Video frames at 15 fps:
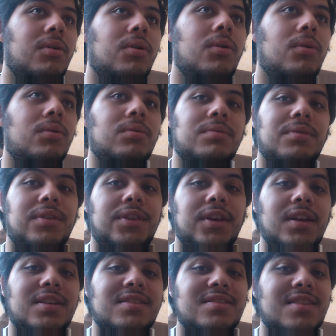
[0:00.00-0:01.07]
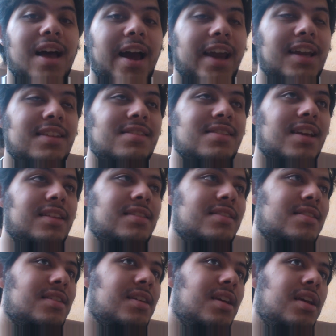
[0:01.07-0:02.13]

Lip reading: whole thing signed, and